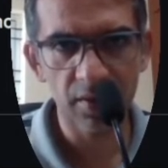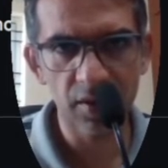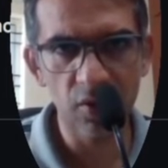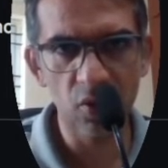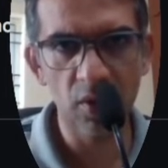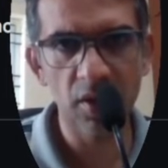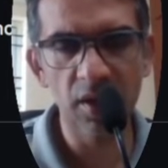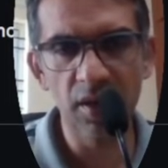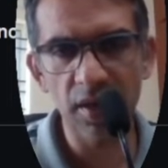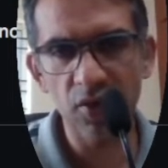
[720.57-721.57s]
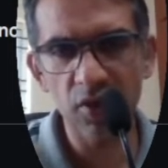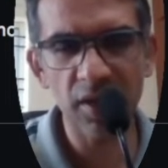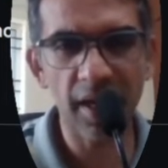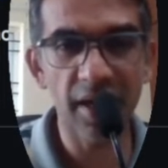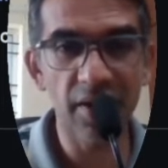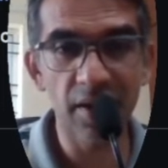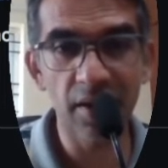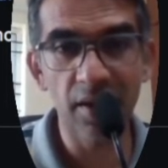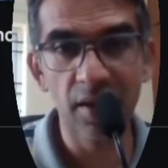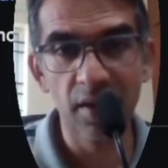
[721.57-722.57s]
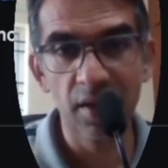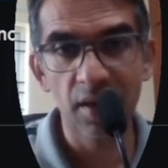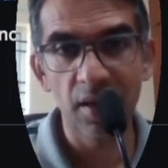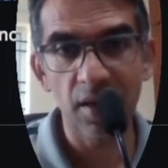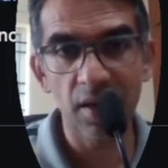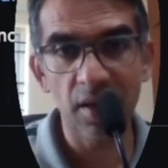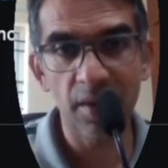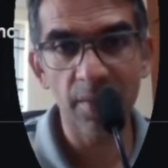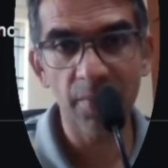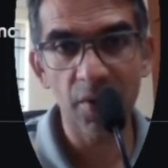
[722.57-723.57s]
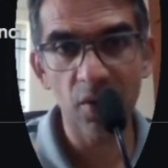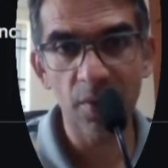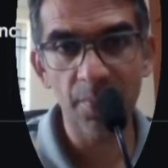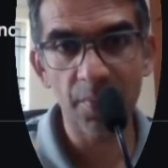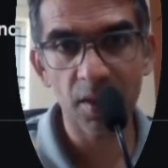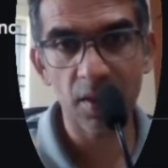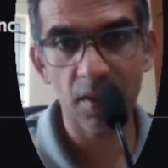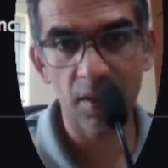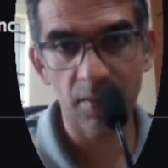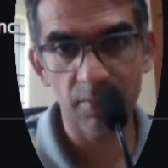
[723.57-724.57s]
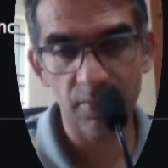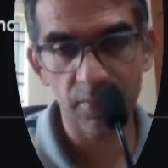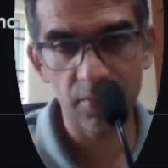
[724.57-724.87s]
see over here it was a handwritten uh, you know um,